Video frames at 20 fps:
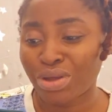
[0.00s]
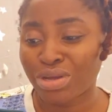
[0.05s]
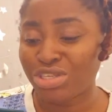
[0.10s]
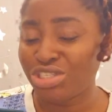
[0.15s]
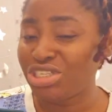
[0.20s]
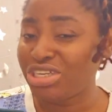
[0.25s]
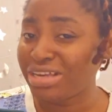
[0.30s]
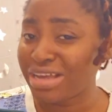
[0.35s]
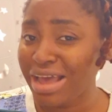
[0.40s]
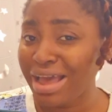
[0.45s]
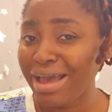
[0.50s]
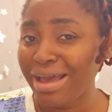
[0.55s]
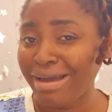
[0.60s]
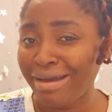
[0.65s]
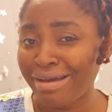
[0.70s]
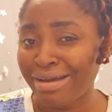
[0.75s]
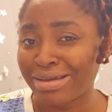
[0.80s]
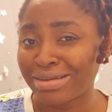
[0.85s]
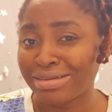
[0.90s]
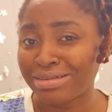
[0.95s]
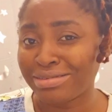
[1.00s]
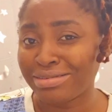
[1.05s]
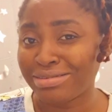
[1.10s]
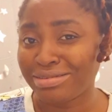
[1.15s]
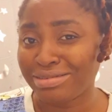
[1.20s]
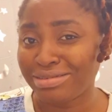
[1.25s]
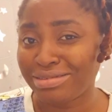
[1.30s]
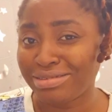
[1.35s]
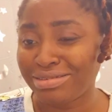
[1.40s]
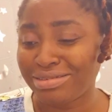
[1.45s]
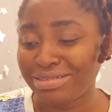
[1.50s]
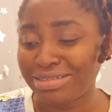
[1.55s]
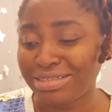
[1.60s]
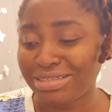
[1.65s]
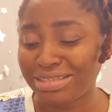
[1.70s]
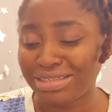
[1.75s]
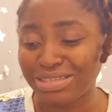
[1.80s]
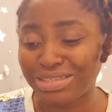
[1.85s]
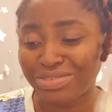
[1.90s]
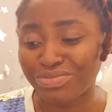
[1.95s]
She can.
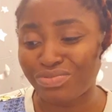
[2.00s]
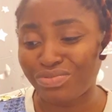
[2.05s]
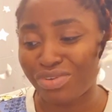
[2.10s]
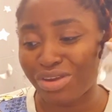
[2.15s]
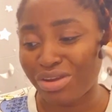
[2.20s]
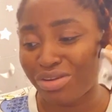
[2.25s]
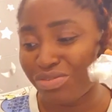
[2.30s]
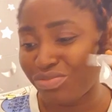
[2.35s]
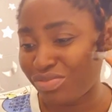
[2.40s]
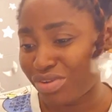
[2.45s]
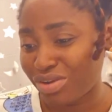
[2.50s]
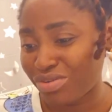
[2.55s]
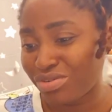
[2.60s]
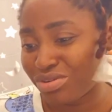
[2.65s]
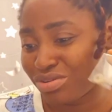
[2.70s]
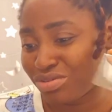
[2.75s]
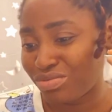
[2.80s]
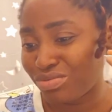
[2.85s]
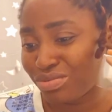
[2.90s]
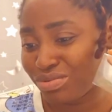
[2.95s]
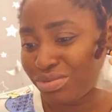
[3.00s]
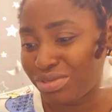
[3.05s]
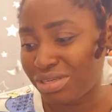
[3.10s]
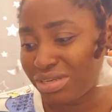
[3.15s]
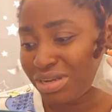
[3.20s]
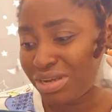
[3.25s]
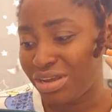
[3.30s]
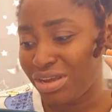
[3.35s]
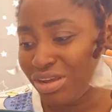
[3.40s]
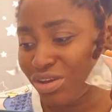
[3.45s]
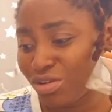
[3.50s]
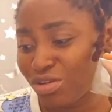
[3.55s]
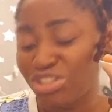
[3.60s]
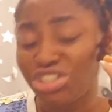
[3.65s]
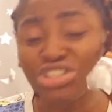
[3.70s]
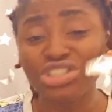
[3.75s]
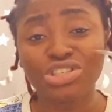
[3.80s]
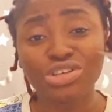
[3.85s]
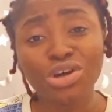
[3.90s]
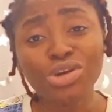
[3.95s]
This is very, very good because
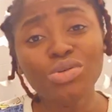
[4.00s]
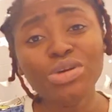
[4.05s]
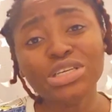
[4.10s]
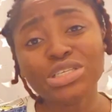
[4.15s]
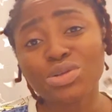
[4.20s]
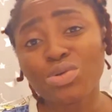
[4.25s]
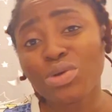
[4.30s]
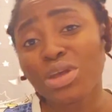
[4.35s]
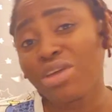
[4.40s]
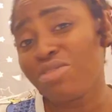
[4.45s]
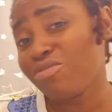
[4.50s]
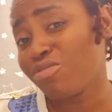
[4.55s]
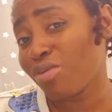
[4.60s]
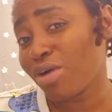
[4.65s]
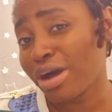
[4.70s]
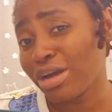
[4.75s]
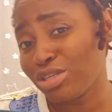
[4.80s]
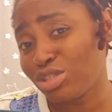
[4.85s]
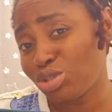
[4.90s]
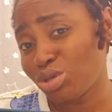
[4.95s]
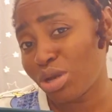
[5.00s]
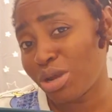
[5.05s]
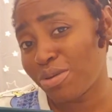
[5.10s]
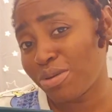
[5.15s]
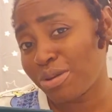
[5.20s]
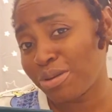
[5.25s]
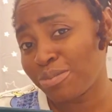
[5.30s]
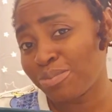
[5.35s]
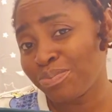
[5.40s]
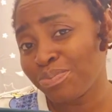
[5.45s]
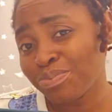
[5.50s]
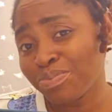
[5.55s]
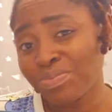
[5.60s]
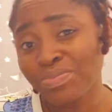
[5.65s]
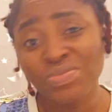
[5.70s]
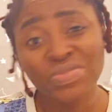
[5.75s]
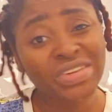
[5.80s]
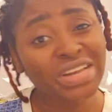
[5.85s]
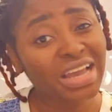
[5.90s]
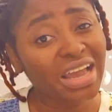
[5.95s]
she's always looking for her Jerry
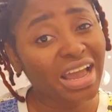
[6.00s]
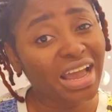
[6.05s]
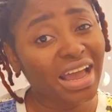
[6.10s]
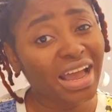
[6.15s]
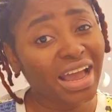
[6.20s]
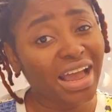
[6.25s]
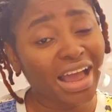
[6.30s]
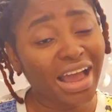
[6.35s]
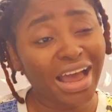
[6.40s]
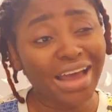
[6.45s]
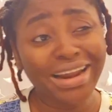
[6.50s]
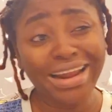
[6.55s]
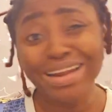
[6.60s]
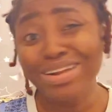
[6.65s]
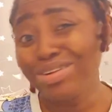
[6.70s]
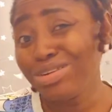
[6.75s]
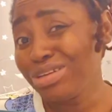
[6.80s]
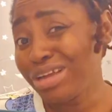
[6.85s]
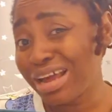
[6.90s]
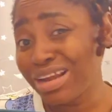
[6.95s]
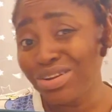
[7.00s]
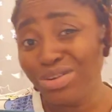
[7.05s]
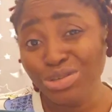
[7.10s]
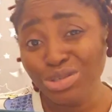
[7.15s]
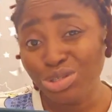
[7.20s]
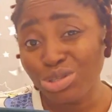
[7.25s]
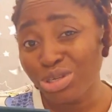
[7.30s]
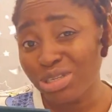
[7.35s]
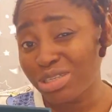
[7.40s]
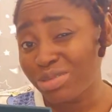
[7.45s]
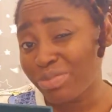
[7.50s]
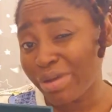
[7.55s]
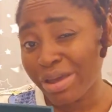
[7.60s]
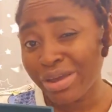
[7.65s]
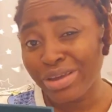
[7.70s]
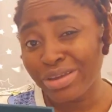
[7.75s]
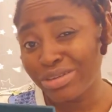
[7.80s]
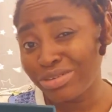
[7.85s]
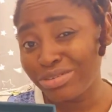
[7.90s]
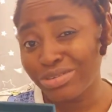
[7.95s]
and i don't i don't trust my
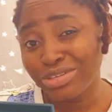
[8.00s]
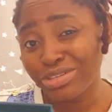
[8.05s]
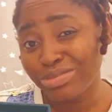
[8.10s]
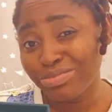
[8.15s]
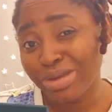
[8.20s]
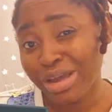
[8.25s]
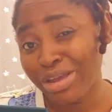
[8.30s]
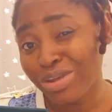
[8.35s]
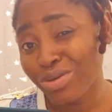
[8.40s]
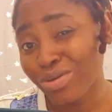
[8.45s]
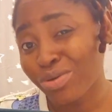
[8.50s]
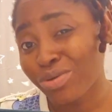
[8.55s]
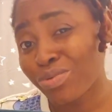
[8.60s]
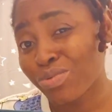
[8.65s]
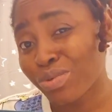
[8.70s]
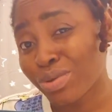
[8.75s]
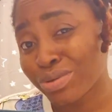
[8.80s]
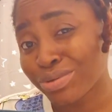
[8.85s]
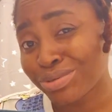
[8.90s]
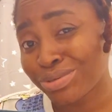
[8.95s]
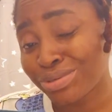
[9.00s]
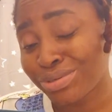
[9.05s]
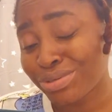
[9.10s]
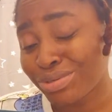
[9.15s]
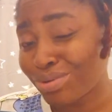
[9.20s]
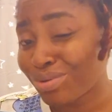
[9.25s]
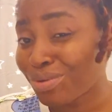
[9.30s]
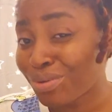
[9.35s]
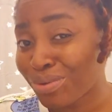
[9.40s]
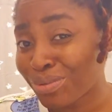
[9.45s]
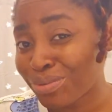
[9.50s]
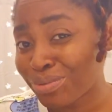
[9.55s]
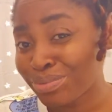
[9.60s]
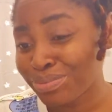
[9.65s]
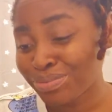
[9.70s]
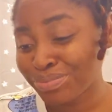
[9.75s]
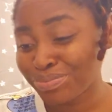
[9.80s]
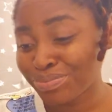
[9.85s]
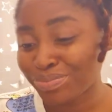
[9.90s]
my young ones you know